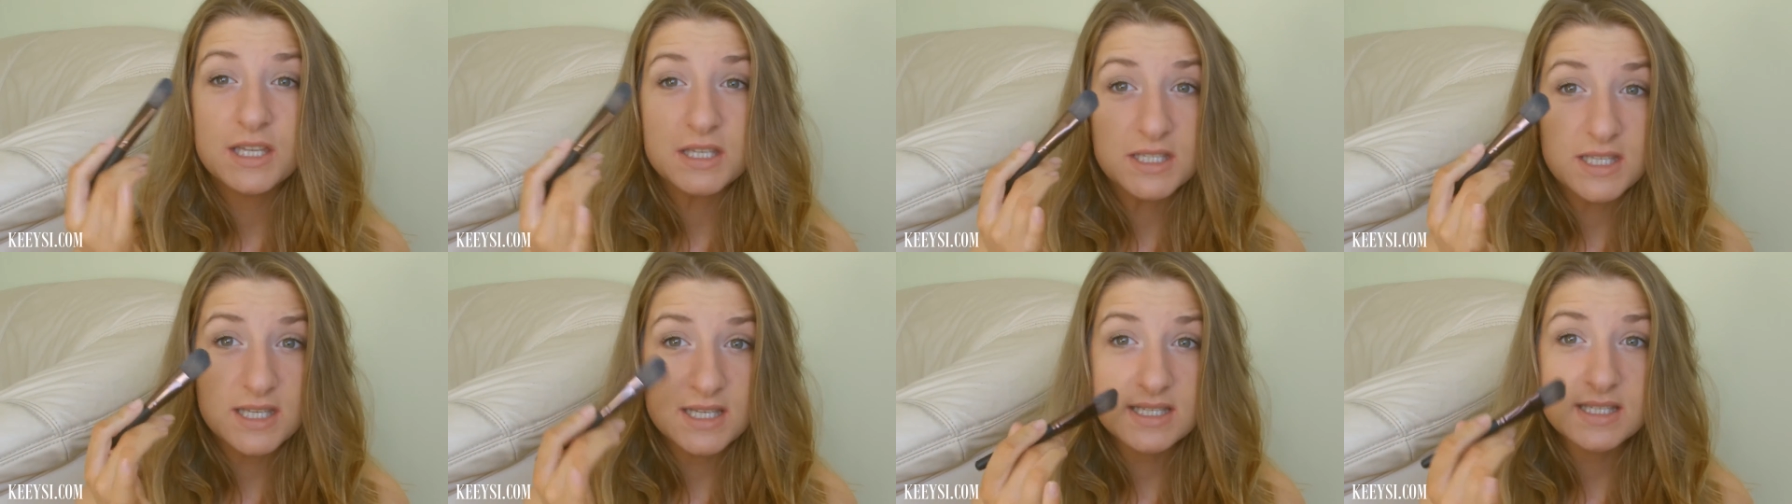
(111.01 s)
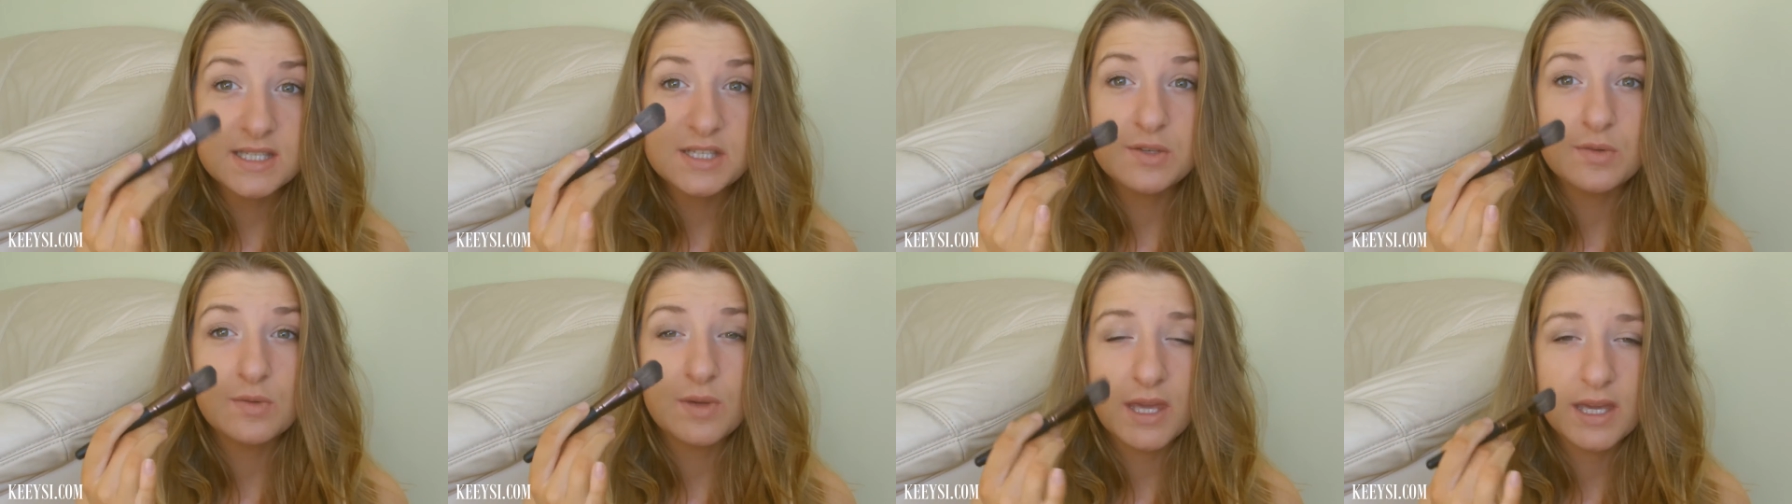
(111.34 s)

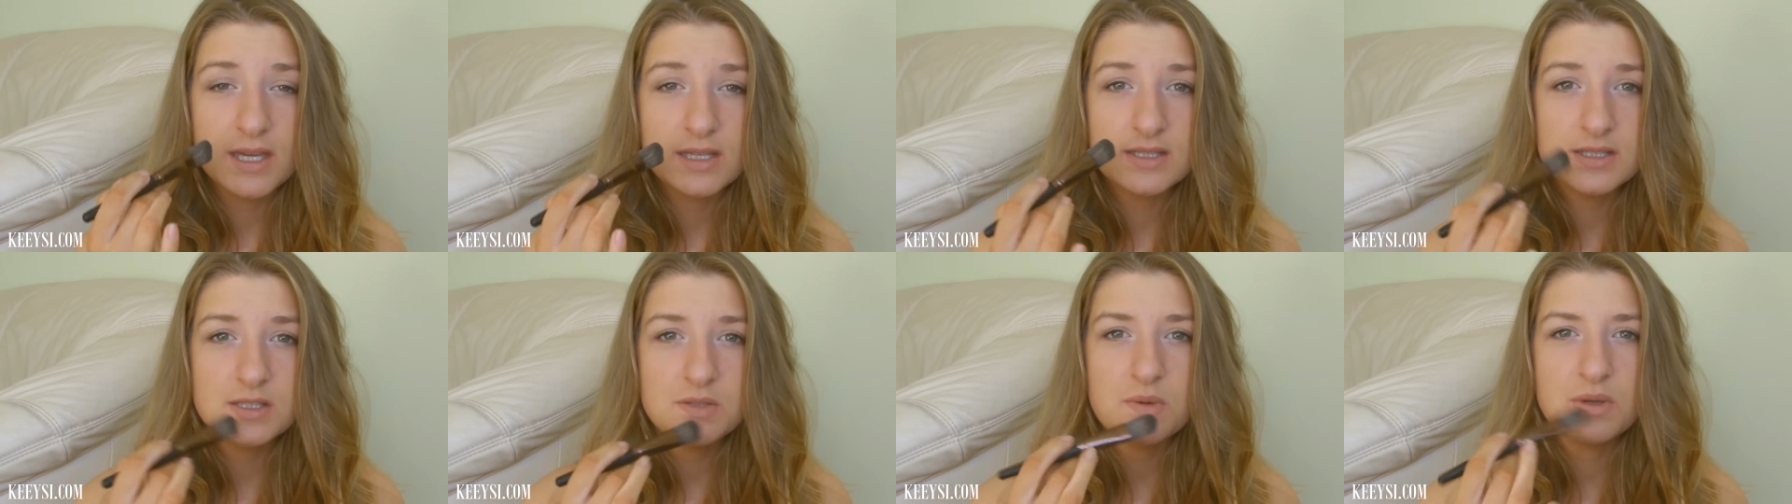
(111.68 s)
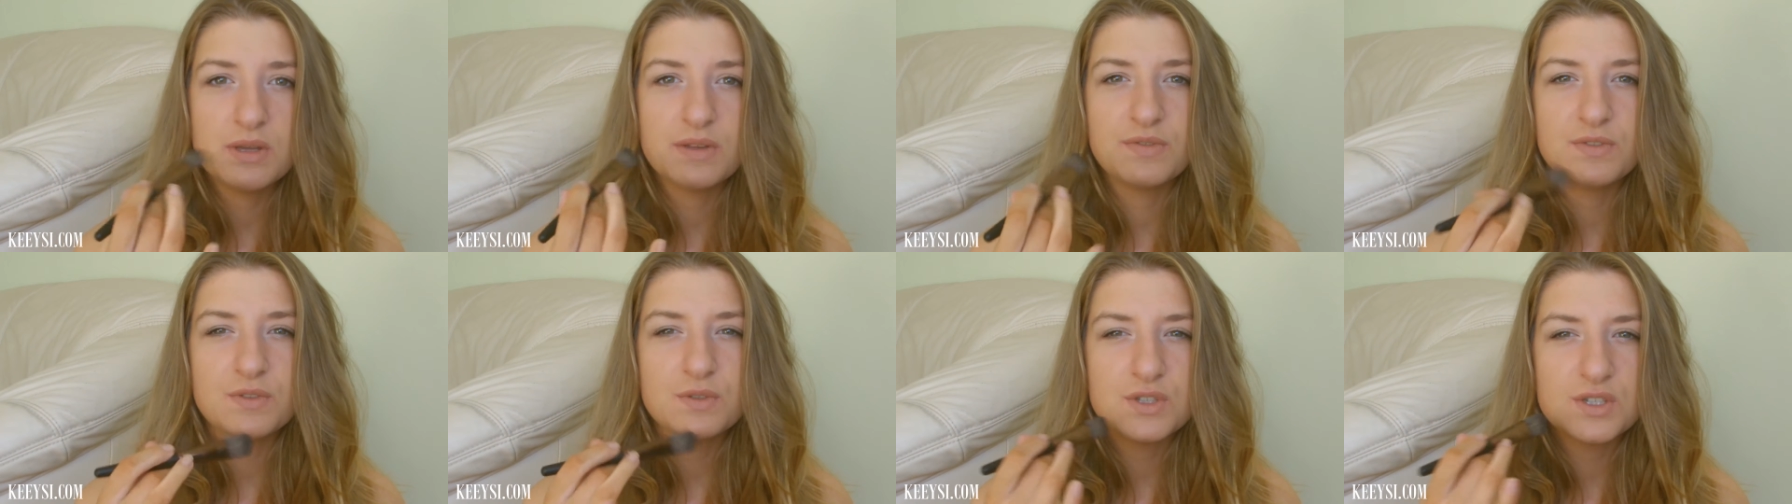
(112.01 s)
yes, you can do it
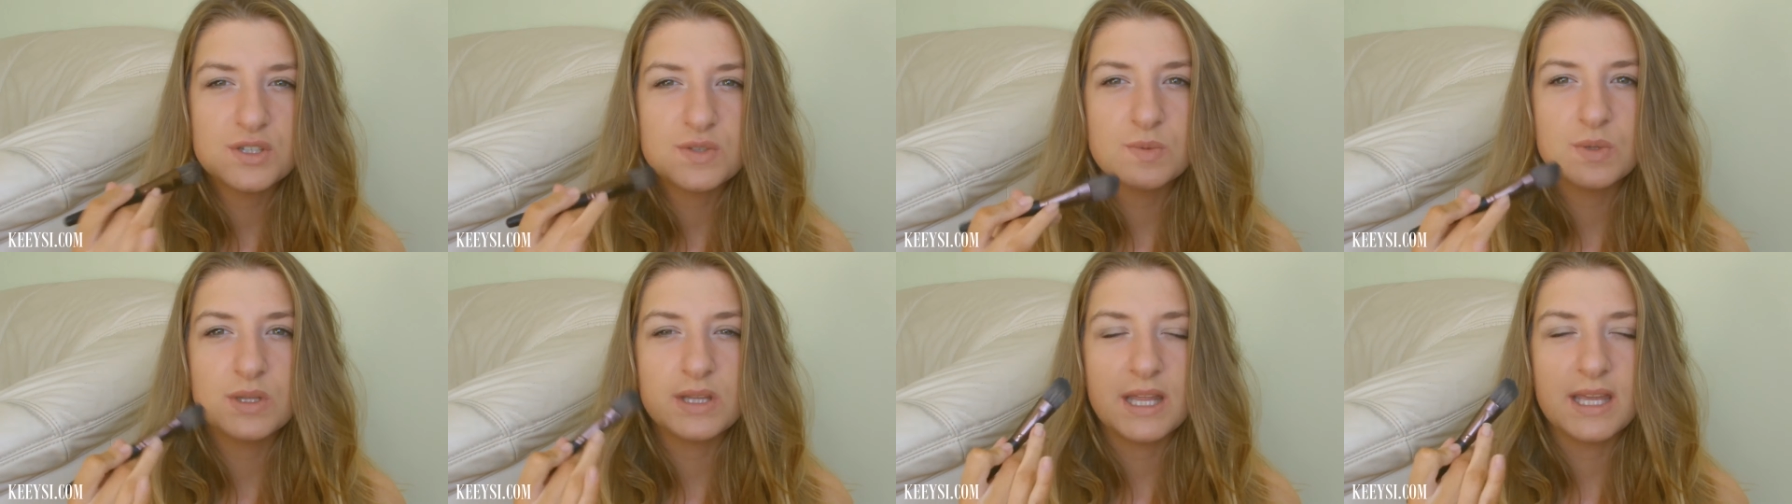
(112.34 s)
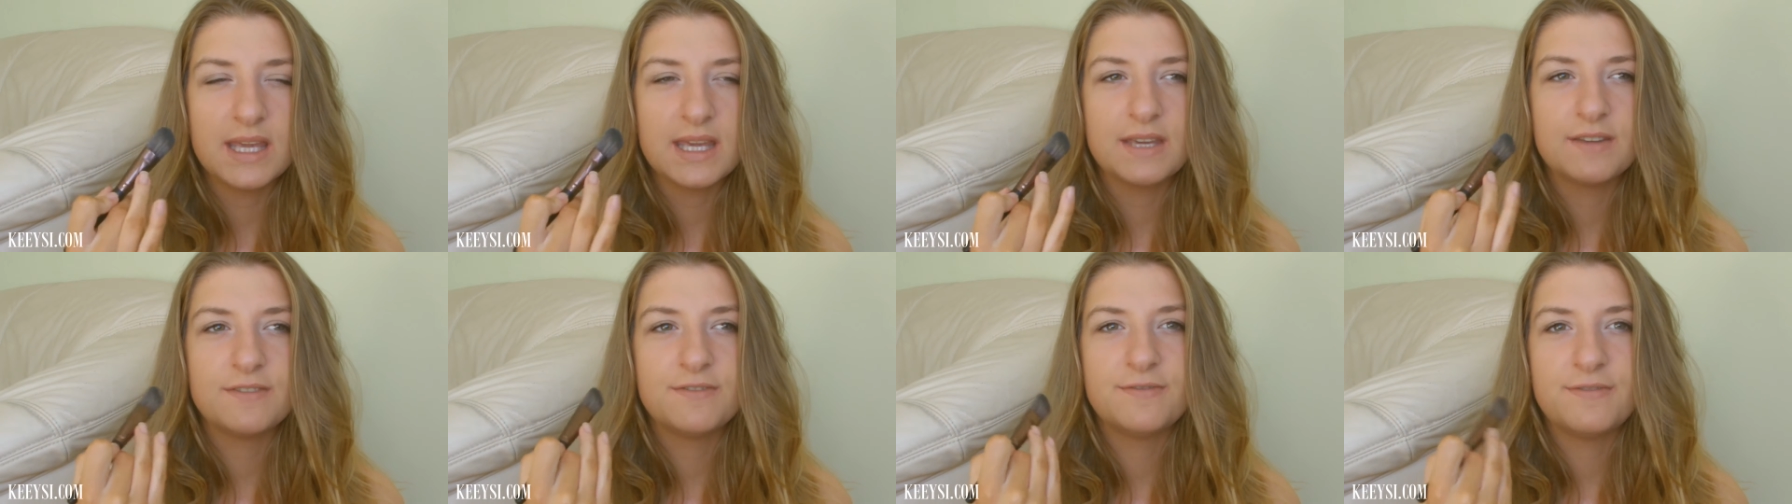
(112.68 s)
if you just want
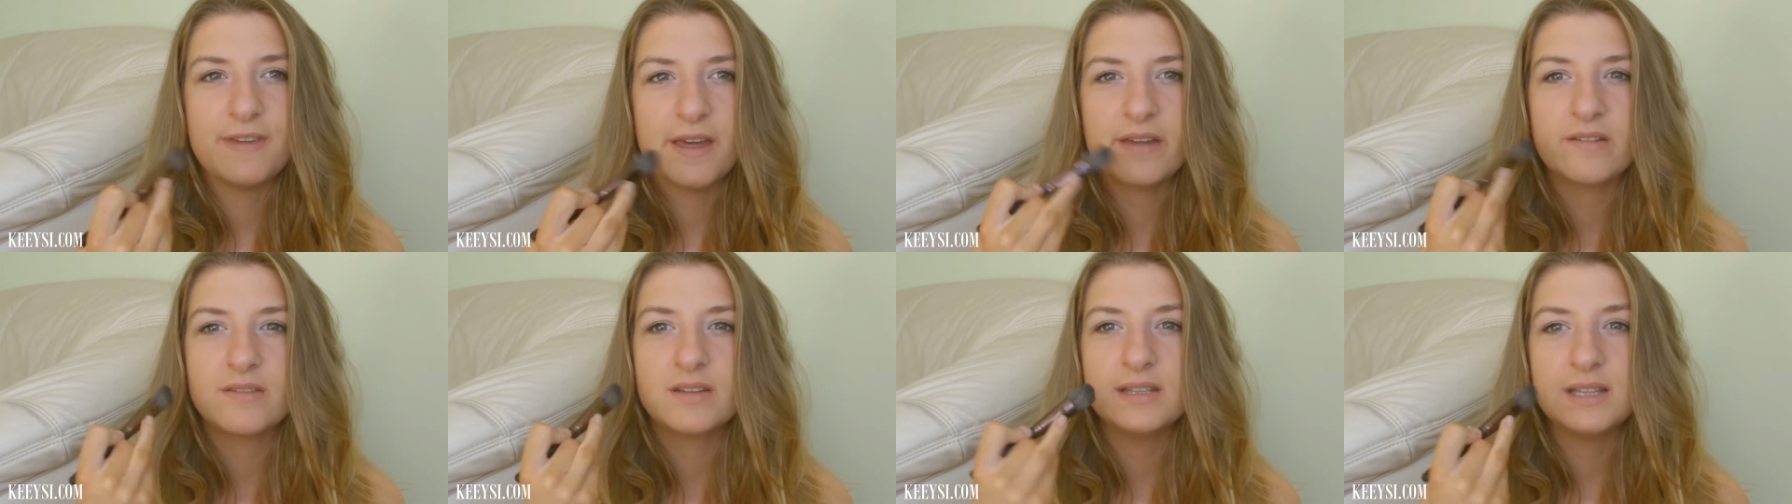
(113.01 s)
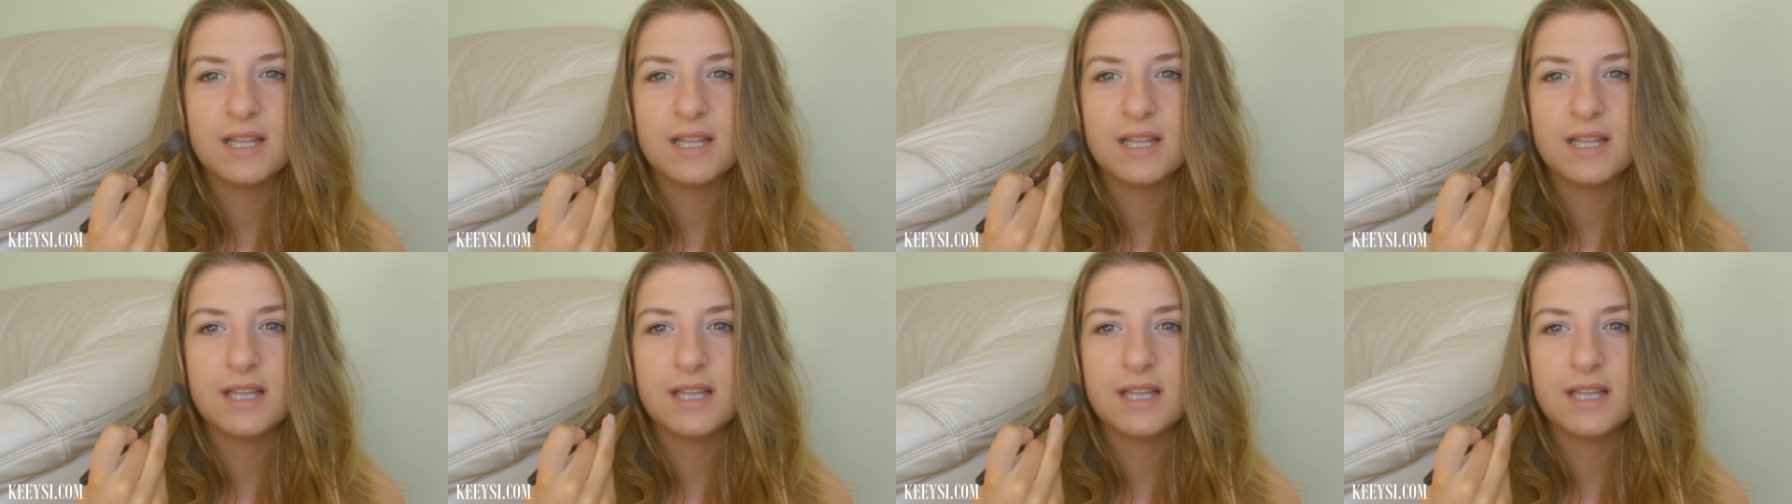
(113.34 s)
like a very